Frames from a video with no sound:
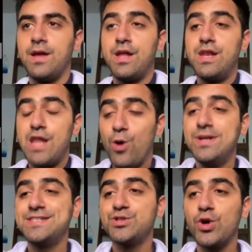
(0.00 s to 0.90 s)
Now let
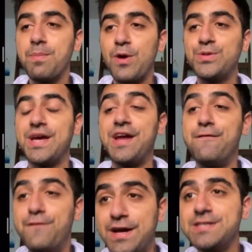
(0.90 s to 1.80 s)
us talk about the
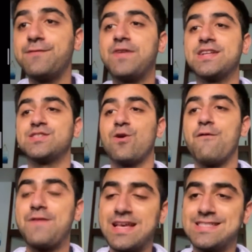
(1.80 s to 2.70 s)
adverse effects
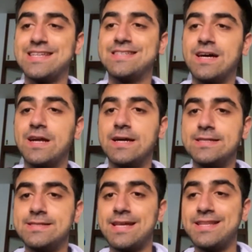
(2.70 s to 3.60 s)
of
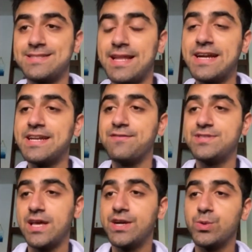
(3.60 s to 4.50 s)
SSRIs, the selective
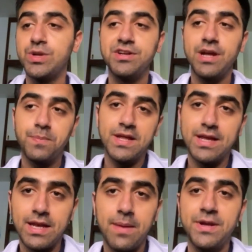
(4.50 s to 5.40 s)
serotonin reuptake
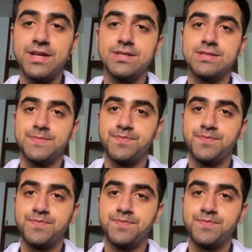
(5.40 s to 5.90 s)
inhibitors.